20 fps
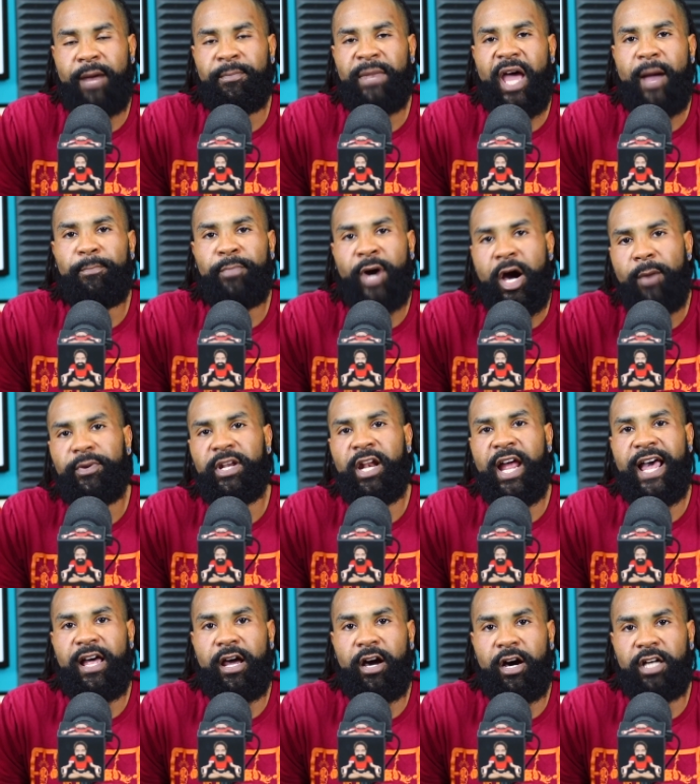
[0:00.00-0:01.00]
I'm not pumping
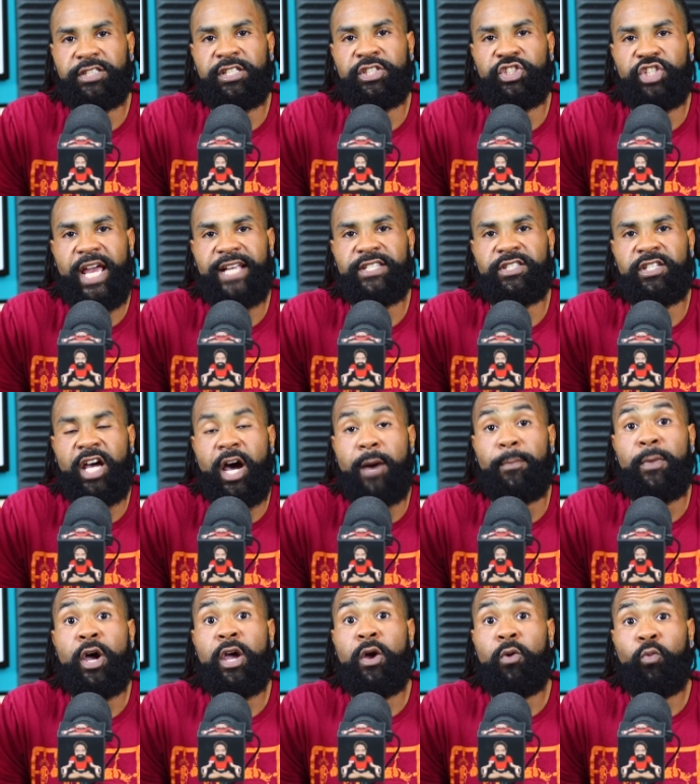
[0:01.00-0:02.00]
Austin Jackson
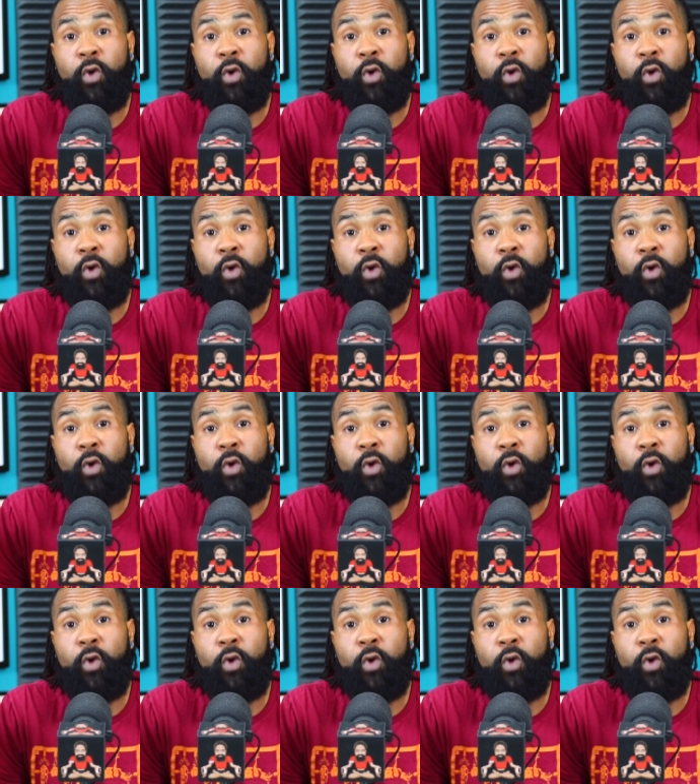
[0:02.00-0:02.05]
up.